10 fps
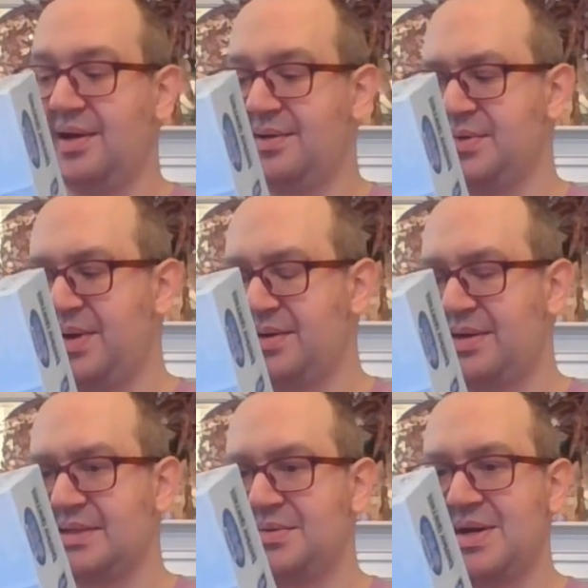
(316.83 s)
You might
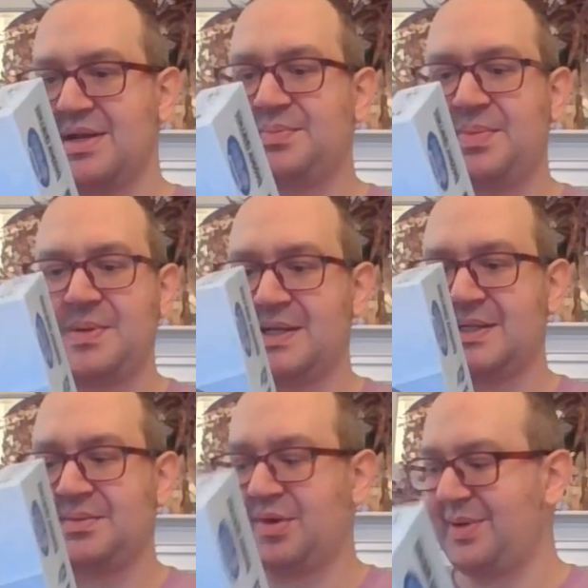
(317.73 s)
guess what it is because
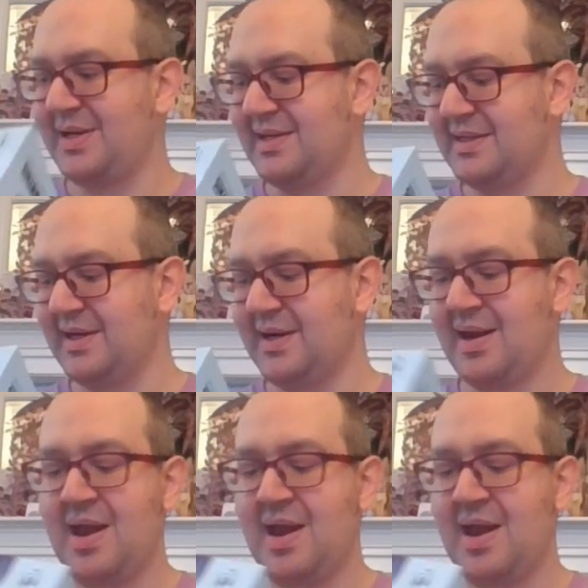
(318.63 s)
Suburbia is here.